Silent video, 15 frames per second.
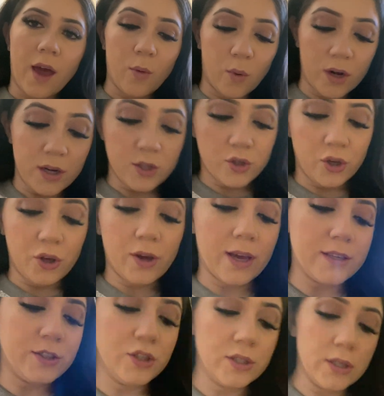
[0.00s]
I wanted to show you
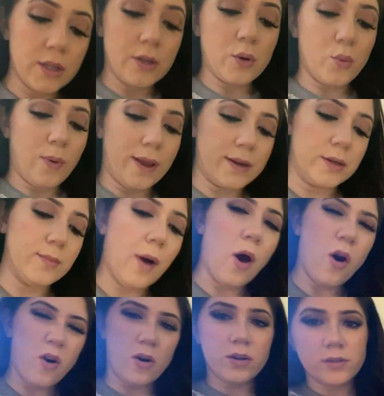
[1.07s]
guys just a little random
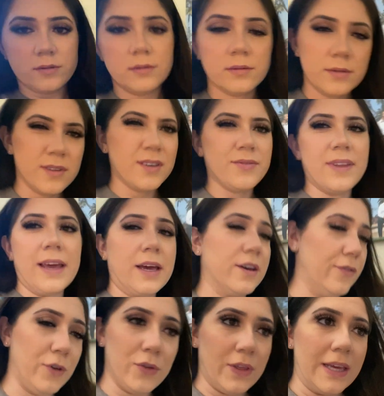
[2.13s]
haul of like a
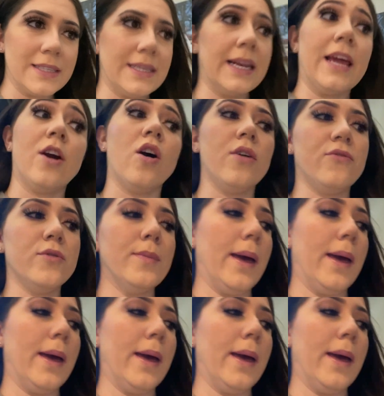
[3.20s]
few things that I got from